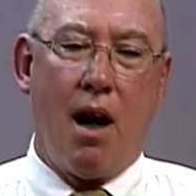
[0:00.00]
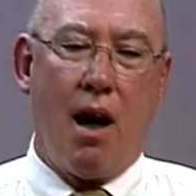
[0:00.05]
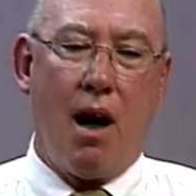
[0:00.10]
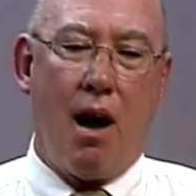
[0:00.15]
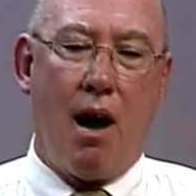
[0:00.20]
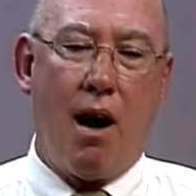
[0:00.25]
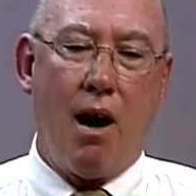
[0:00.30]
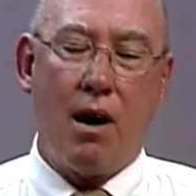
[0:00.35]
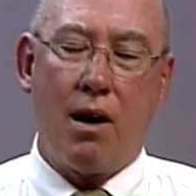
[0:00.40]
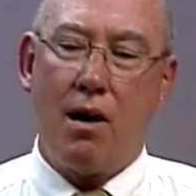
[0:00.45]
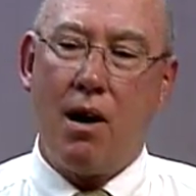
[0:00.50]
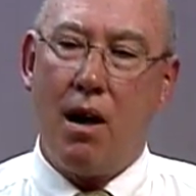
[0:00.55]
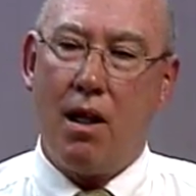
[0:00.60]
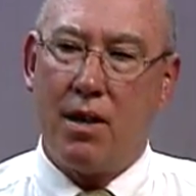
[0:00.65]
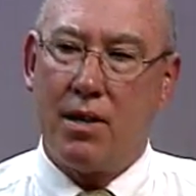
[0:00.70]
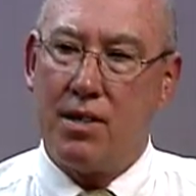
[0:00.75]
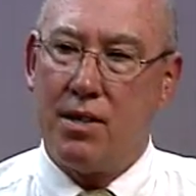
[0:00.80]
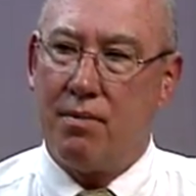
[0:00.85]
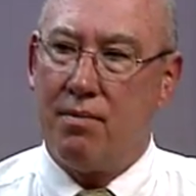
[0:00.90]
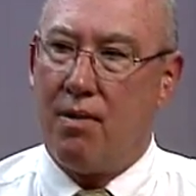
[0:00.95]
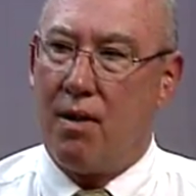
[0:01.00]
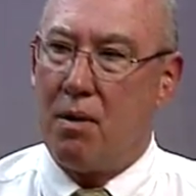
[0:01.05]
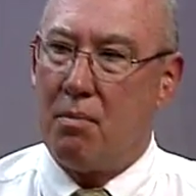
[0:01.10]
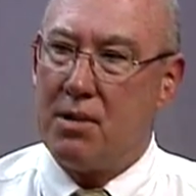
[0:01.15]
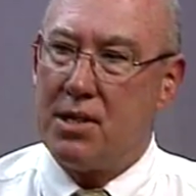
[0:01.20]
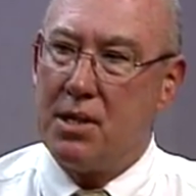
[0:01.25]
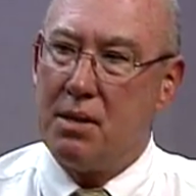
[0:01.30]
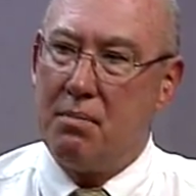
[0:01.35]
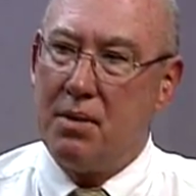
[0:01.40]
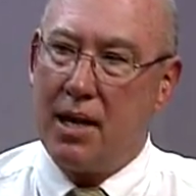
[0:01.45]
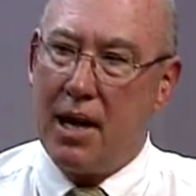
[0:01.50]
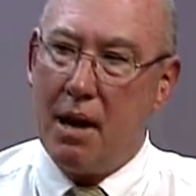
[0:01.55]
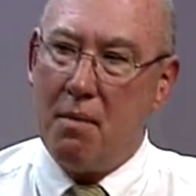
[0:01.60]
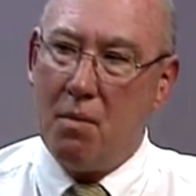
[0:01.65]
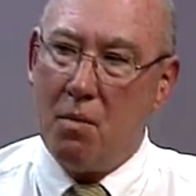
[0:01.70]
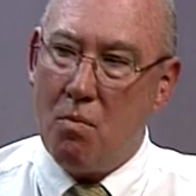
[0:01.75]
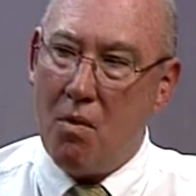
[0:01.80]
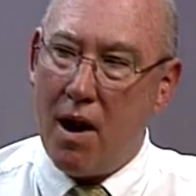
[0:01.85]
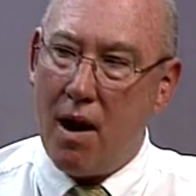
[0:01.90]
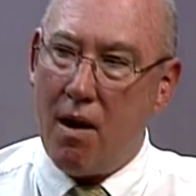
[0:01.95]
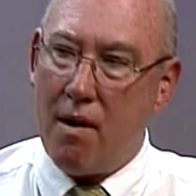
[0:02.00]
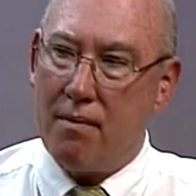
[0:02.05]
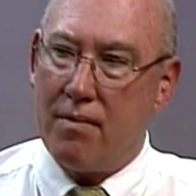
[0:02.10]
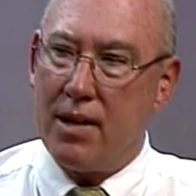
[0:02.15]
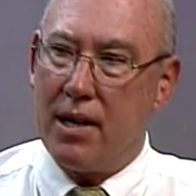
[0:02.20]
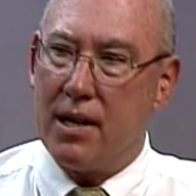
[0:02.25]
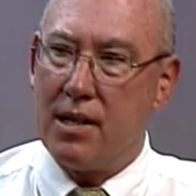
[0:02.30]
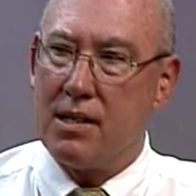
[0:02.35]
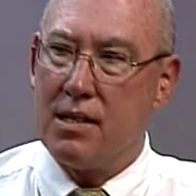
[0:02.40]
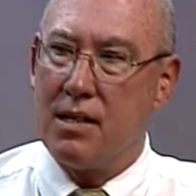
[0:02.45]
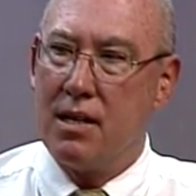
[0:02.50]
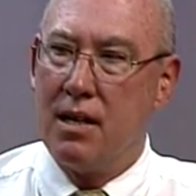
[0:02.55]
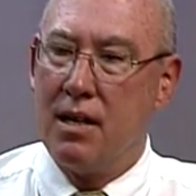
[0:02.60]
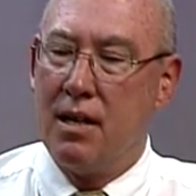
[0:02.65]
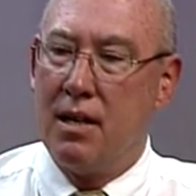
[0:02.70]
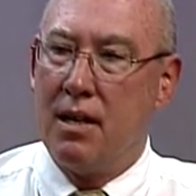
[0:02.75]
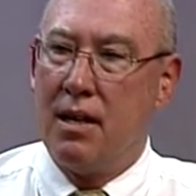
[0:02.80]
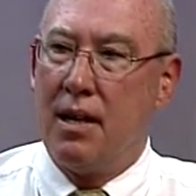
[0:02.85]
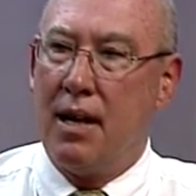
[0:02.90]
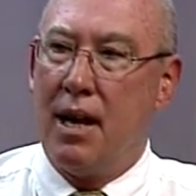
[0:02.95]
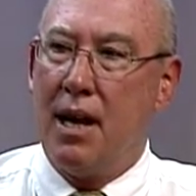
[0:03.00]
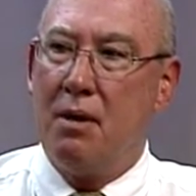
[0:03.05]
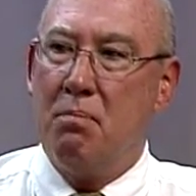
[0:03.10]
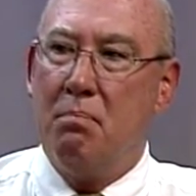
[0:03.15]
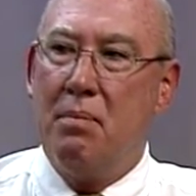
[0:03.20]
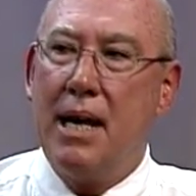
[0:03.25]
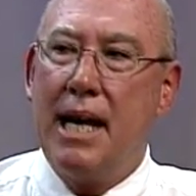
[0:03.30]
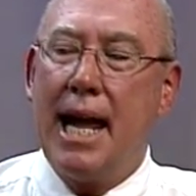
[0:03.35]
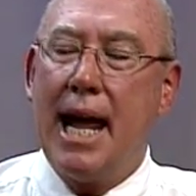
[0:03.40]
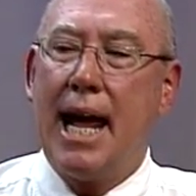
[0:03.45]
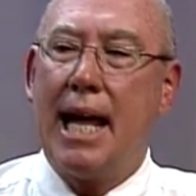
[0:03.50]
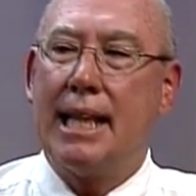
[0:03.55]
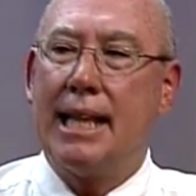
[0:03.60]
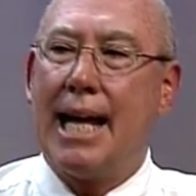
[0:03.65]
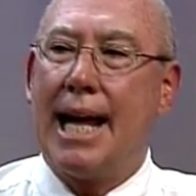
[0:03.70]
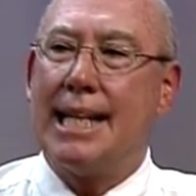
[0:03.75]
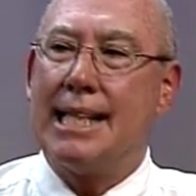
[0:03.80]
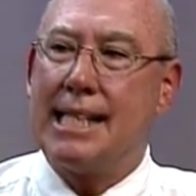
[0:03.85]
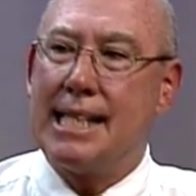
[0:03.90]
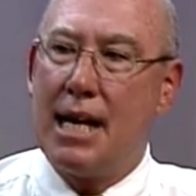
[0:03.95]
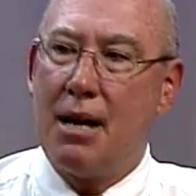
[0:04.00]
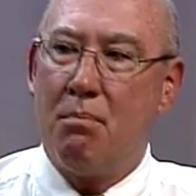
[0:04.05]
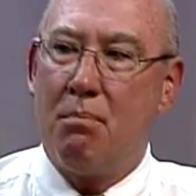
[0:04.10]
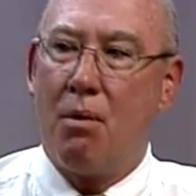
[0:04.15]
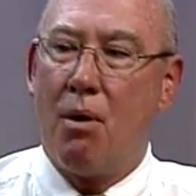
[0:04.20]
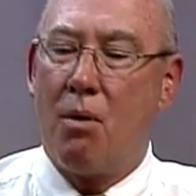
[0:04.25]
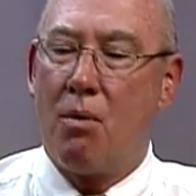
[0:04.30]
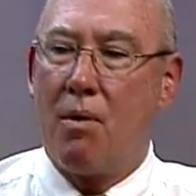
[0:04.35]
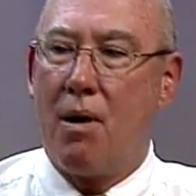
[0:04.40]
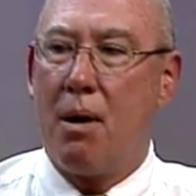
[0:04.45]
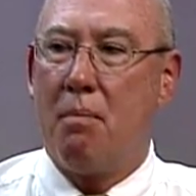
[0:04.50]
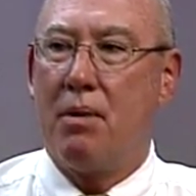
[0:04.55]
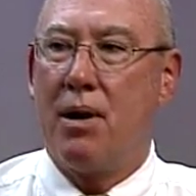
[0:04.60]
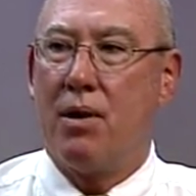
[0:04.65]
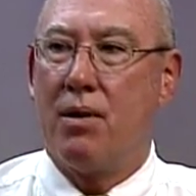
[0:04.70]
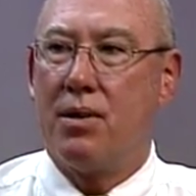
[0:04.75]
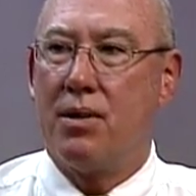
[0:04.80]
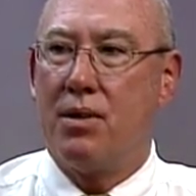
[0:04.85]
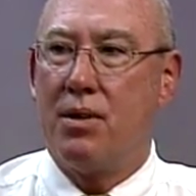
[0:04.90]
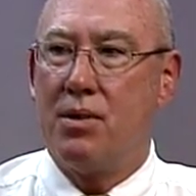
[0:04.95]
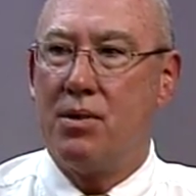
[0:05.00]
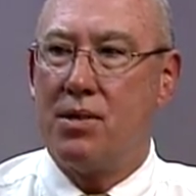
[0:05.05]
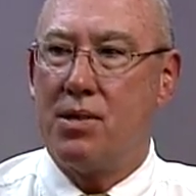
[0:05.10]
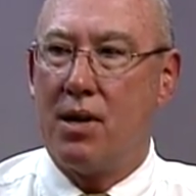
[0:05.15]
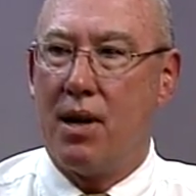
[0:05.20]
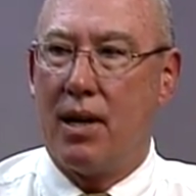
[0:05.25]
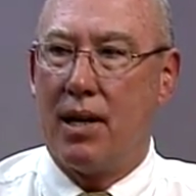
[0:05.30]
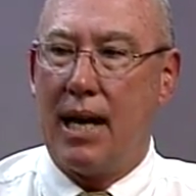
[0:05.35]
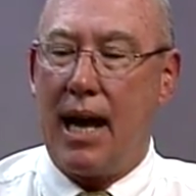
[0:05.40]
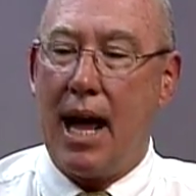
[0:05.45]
Our College of Pharmacy became aware of this and began that same program here in Tucson.